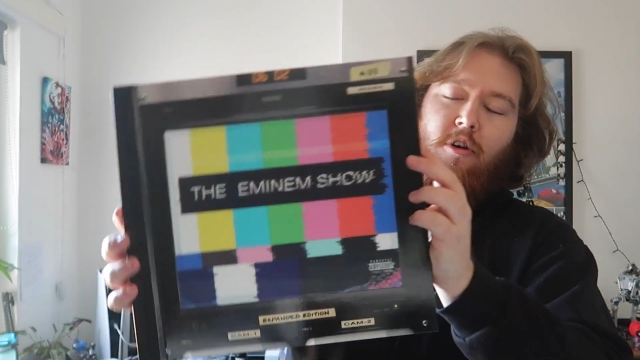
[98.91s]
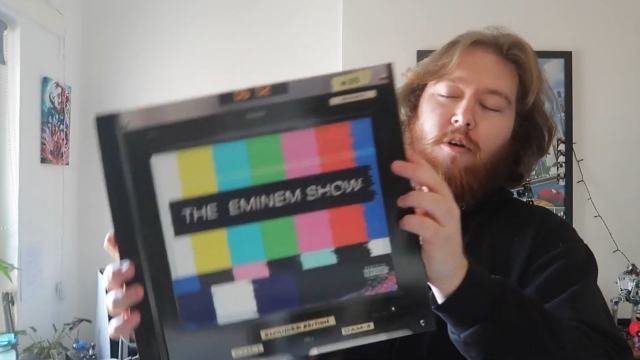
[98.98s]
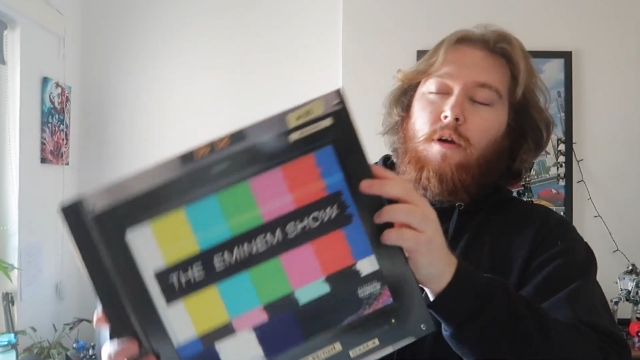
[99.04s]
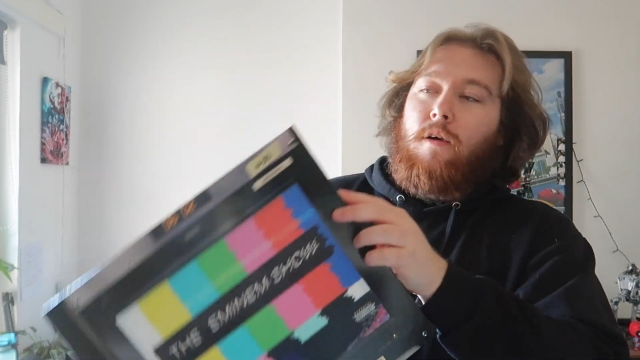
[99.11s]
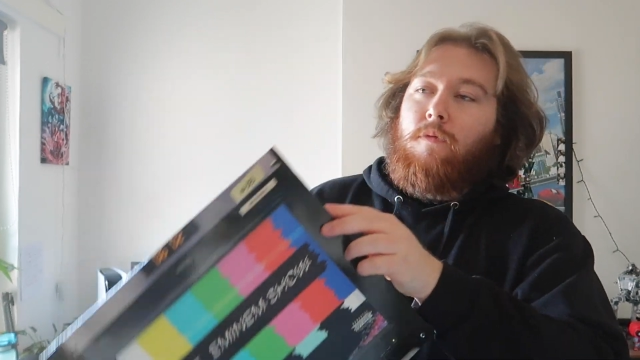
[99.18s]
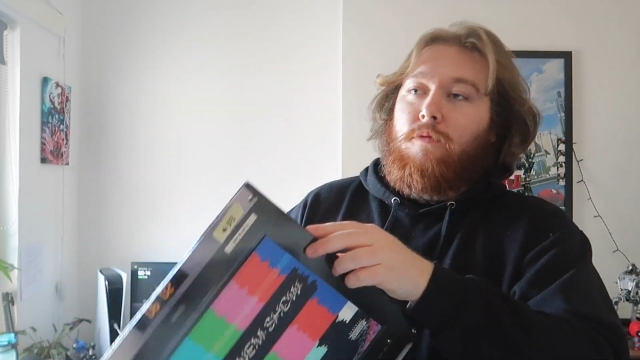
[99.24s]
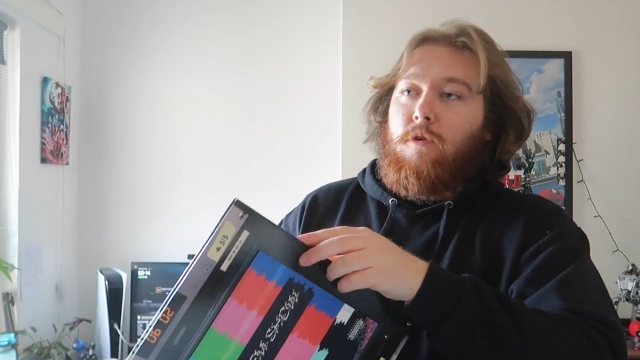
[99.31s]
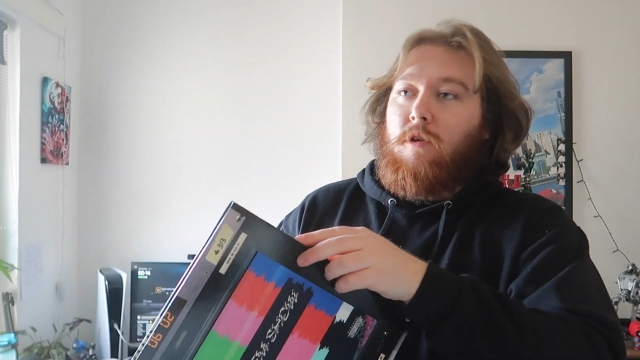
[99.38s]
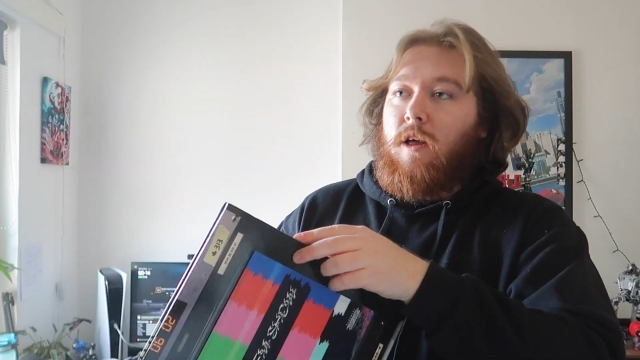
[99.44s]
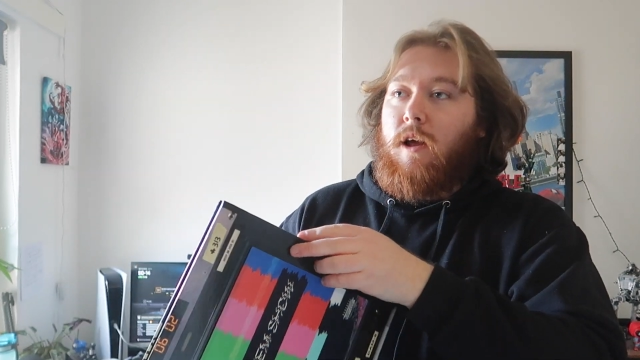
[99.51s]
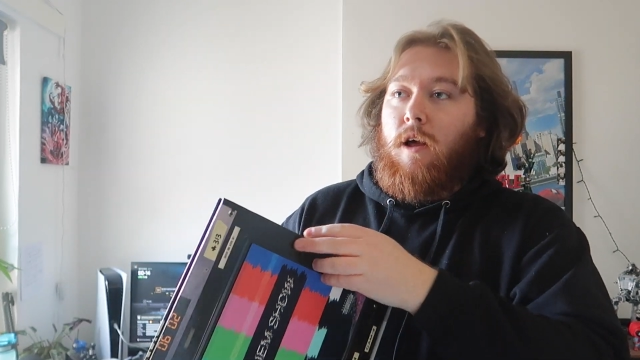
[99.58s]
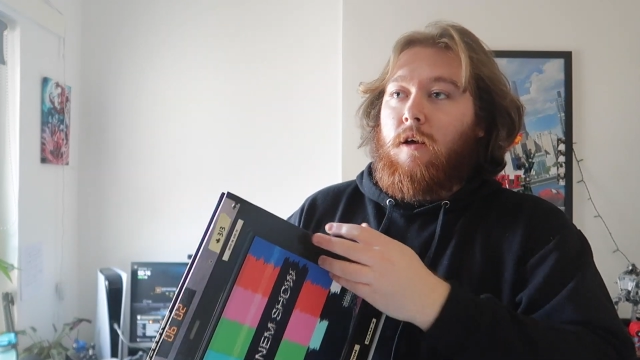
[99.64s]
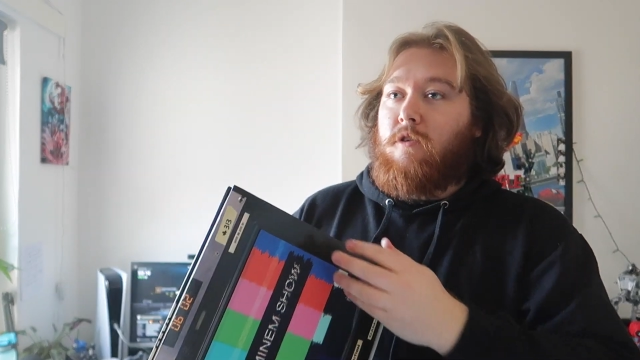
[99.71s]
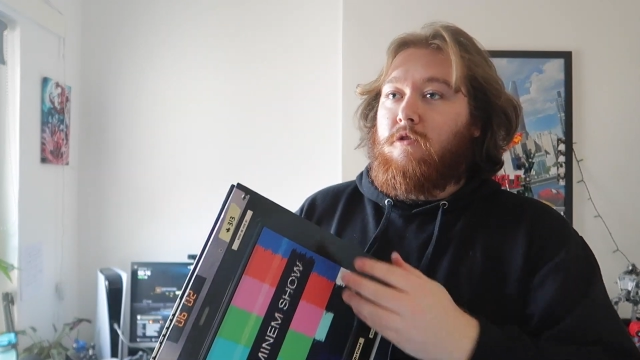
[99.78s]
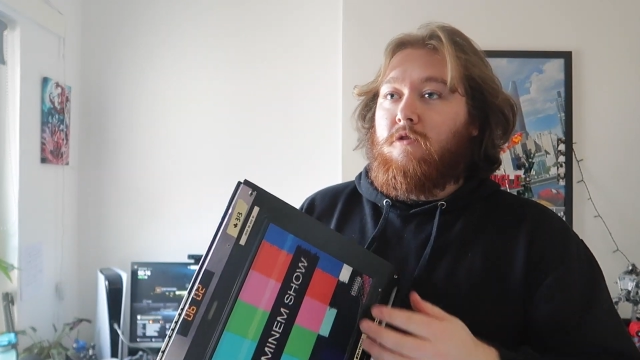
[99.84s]
I feel like
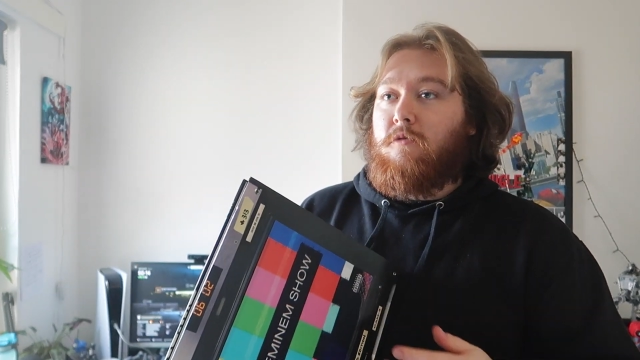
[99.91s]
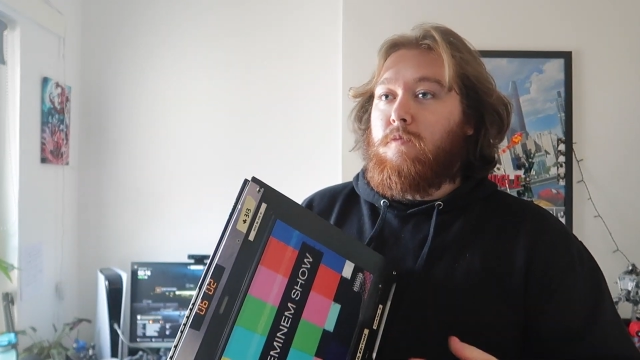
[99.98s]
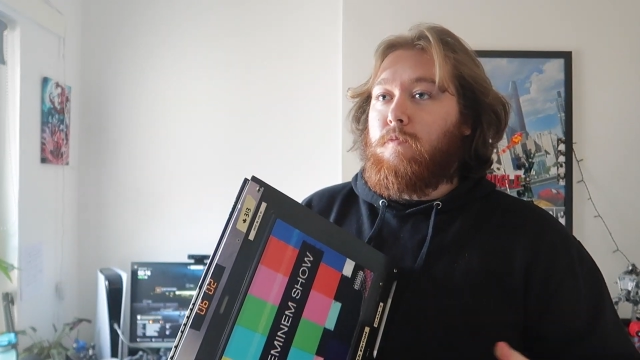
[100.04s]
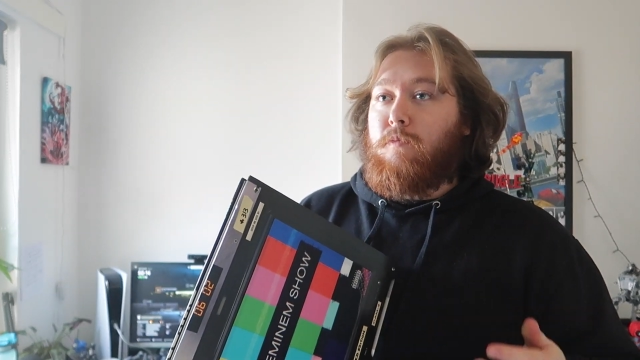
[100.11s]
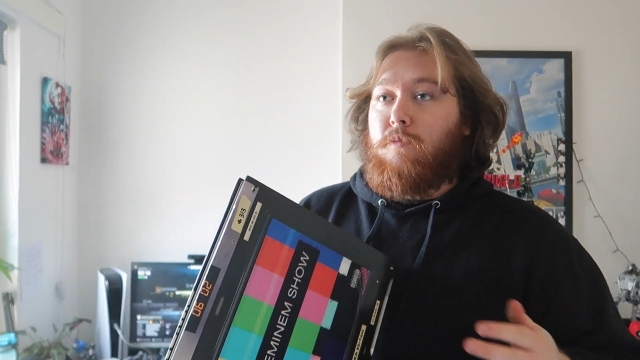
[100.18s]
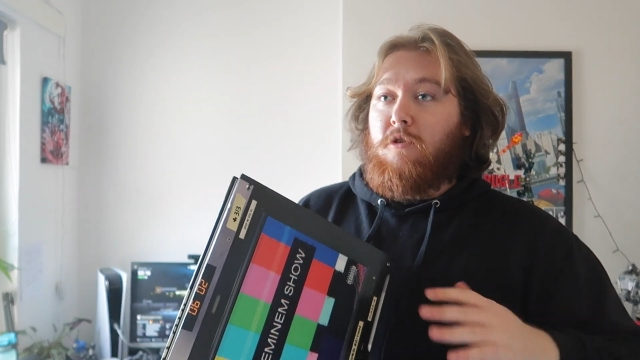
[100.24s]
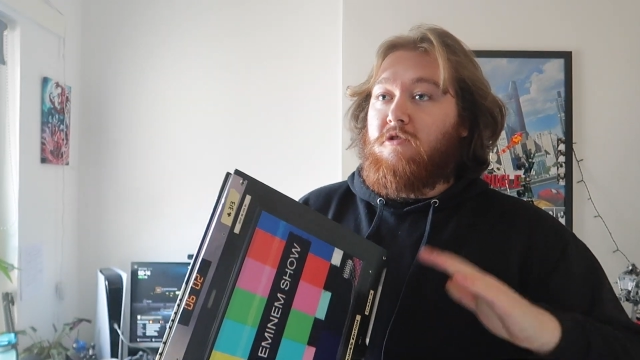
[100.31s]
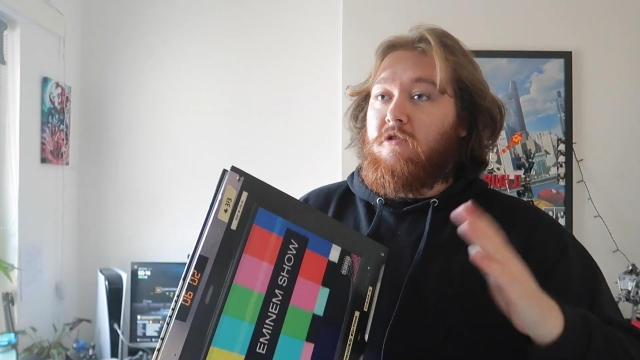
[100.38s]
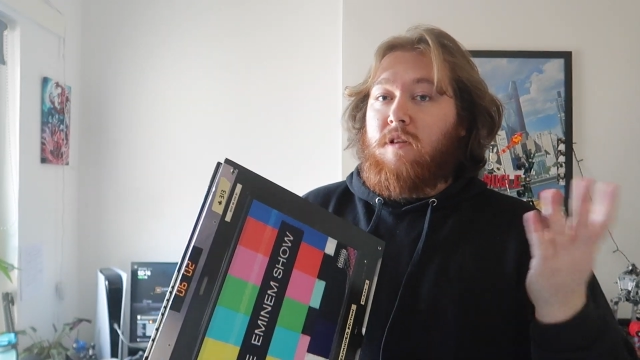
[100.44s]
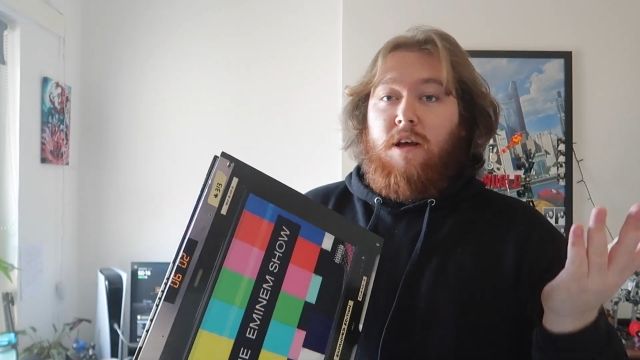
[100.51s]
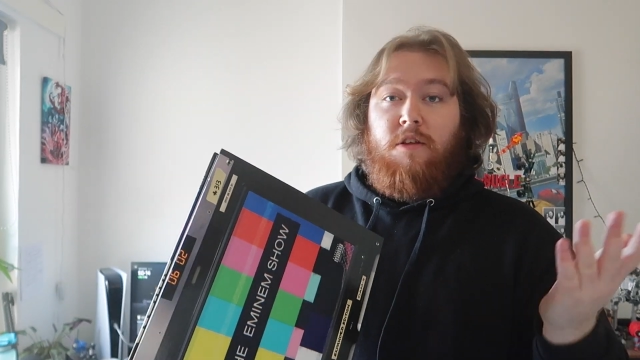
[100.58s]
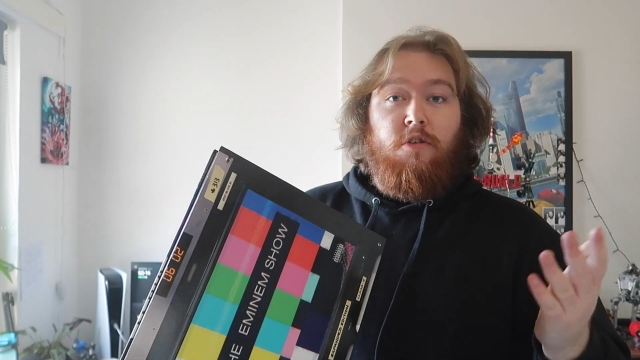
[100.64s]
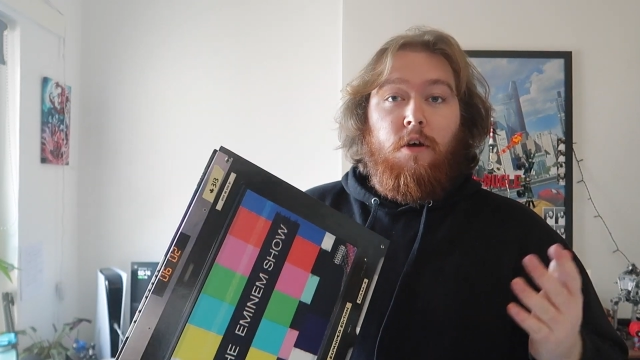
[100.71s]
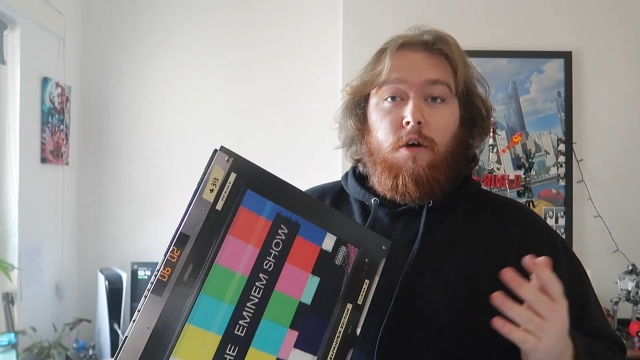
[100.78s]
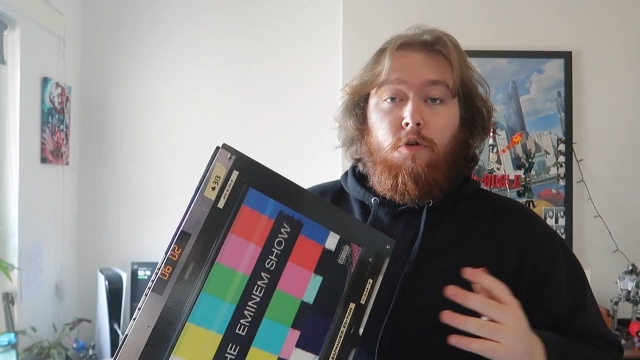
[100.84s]
I just butchered
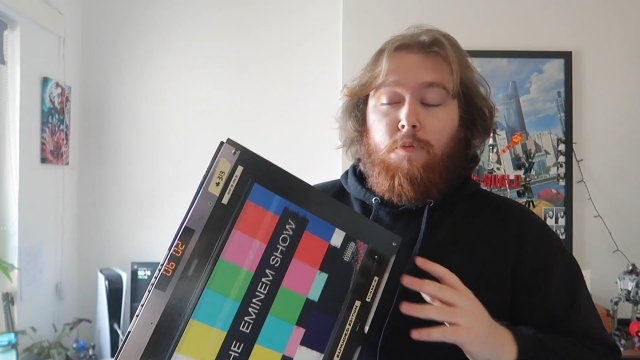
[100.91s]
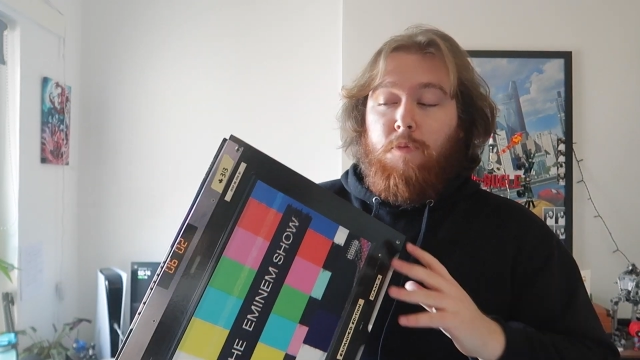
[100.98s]
that title,